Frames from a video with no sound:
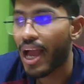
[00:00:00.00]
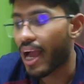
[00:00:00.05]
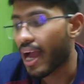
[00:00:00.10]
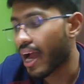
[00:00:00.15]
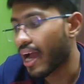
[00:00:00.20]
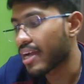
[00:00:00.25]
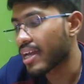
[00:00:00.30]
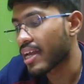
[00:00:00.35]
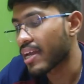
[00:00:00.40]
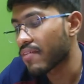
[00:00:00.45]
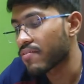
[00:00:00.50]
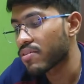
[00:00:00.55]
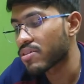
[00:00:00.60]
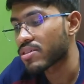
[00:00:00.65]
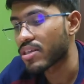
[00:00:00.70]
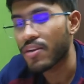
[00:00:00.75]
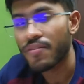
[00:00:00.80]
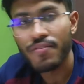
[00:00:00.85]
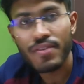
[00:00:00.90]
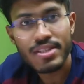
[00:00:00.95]
And if the
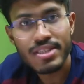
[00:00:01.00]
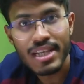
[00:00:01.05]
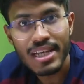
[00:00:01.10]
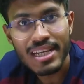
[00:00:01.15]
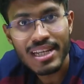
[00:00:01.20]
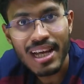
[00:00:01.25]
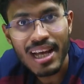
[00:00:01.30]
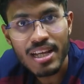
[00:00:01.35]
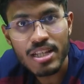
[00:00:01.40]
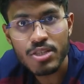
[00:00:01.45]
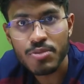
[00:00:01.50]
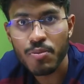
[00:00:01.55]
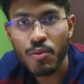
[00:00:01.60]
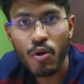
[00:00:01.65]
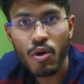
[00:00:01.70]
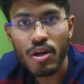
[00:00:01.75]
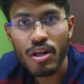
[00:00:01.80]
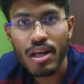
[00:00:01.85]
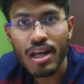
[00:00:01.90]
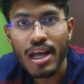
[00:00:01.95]
surface area is
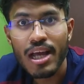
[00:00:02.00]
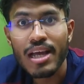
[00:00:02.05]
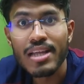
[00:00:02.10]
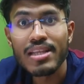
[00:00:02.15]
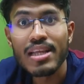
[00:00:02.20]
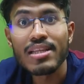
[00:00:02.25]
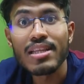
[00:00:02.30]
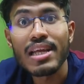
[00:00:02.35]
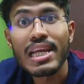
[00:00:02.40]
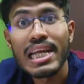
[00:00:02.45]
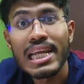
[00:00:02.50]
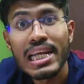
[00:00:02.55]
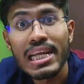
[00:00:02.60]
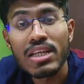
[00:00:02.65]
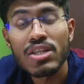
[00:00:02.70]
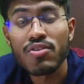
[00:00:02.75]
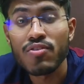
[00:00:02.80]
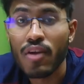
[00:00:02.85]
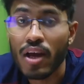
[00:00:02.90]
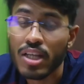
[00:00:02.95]
more, then the
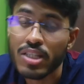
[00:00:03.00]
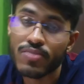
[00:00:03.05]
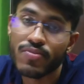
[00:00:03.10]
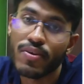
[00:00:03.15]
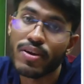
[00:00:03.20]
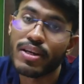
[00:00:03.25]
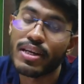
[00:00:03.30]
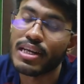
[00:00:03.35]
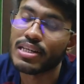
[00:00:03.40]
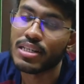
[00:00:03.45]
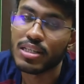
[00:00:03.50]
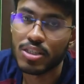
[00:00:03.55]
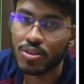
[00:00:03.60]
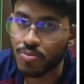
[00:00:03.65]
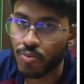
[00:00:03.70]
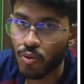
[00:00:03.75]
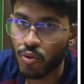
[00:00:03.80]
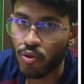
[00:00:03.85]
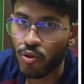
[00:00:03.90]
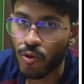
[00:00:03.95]
heat transfer rate is
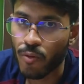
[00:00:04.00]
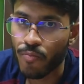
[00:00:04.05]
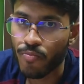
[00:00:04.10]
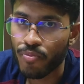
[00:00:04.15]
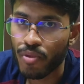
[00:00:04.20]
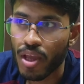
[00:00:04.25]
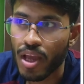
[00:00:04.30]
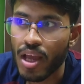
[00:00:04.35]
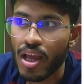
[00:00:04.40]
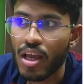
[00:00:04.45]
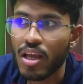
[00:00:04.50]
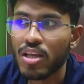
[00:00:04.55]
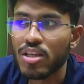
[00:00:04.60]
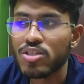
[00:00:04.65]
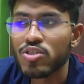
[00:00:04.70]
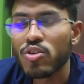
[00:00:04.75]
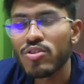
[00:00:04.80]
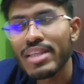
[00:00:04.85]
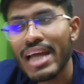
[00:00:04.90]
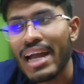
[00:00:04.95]
more.
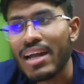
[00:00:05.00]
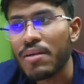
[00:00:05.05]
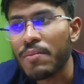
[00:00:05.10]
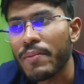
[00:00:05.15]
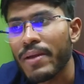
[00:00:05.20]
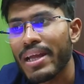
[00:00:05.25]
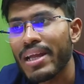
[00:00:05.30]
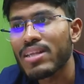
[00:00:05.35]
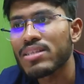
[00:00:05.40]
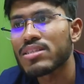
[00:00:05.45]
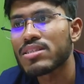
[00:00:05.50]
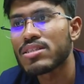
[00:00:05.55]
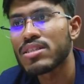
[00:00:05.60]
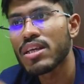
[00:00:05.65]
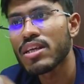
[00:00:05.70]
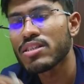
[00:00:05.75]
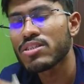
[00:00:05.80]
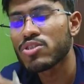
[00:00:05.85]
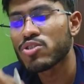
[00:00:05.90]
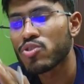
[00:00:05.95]
So that means
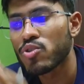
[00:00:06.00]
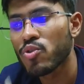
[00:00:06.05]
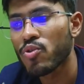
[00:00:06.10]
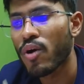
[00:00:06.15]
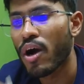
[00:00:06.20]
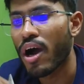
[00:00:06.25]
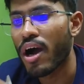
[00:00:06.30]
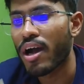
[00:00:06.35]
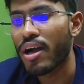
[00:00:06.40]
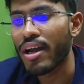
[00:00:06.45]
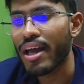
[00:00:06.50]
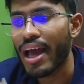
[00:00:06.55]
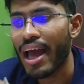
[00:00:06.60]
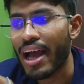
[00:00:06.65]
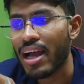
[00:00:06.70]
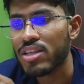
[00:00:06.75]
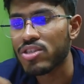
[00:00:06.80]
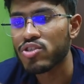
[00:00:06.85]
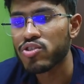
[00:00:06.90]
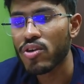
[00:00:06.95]
these two are
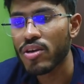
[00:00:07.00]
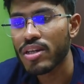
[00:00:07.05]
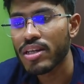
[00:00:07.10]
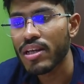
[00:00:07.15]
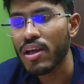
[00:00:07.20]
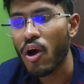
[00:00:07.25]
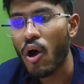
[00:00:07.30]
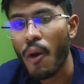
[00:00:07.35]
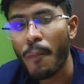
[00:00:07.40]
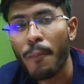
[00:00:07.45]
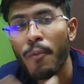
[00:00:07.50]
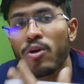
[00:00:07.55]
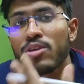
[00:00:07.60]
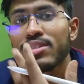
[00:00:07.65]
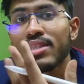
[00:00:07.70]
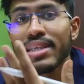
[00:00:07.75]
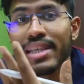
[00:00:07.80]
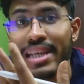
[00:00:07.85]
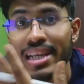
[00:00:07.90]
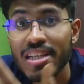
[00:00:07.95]
actually
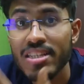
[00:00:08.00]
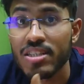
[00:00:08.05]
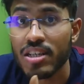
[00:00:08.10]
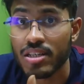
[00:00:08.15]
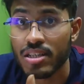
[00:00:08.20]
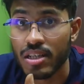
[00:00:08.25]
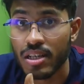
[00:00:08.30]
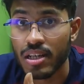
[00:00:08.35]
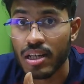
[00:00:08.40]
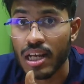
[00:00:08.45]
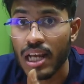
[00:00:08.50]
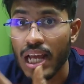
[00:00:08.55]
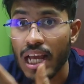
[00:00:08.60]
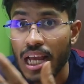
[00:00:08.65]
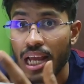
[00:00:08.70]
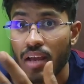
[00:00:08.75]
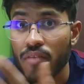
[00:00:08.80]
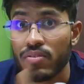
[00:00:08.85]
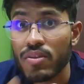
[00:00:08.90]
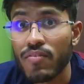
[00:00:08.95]
opposing each other.
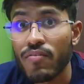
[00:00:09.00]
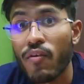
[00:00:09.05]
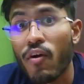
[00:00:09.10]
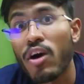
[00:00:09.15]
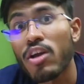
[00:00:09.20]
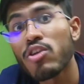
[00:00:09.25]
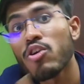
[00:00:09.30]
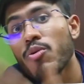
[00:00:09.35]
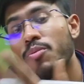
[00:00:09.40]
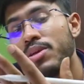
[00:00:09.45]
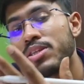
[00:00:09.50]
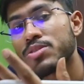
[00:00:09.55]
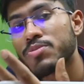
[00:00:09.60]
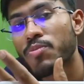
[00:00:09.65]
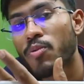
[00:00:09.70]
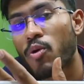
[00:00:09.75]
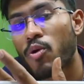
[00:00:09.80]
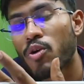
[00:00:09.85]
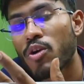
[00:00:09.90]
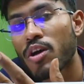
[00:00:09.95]
If the volume is
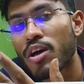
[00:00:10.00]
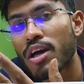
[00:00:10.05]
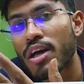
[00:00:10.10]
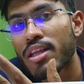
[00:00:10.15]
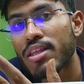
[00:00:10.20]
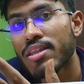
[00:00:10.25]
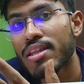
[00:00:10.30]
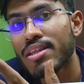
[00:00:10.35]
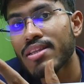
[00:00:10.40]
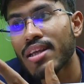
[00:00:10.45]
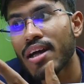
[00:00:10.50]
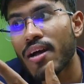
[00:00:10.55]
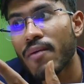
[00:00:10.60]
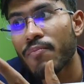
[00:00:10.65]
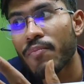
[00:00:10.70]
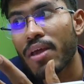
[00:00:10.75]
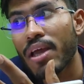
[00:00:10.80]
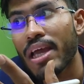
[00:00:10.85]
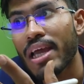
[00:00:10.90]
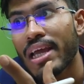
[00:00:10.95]
more, then the
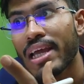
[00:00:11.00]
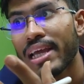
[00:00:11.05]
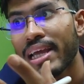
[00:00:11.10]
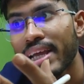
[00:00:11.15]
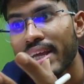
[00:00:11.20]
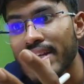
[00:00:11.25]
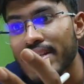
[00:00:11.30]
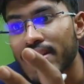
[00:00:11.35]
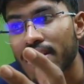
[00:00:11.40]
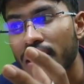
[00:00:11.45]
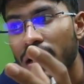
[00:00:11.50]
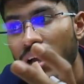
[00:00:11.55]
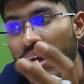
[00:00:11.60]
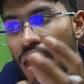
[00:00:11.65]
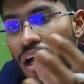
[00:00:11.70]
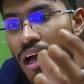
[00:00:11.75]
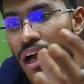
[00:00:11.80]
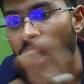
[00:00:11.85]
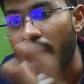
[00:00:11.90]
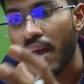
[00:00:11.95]
heat,
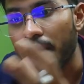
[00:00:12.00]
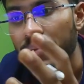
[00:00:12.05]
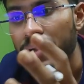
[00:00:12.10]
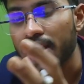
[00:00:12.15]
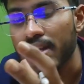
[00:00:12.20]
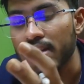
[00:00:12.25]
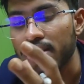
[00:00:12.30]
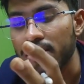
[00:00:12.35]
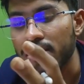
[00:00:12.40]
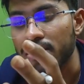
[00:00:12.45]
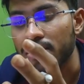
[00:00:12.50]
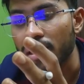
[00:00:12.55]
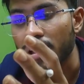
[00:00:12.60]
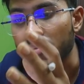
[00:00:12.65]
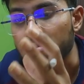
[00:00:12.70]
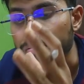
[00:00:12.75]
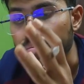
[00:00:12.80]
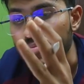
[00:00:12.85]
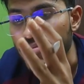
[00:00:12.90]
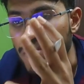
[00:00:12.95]

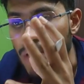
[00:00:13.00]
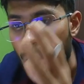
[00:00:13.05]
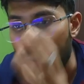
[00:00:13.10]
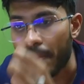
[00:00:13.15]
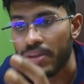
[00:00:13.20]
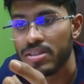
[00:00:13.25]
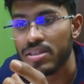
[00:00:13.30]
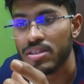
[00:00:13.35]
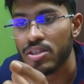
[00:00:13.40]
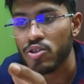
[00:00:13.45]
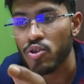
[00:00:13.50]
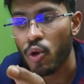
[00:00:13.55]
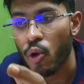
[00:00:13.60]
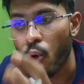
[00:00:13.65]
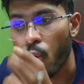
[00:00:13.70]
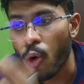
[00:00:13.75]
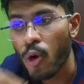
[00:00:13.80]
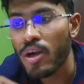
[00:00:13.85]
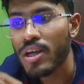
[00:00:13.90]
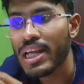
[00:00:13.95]
the capacity to
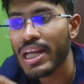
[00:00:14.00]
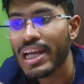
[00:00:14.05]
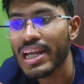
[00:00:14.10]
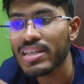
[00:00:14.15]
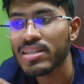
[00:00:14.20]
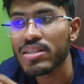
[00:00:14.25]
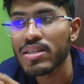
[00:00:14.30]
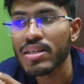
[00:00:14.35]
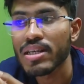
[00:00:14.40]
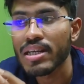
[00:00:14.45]
hold heat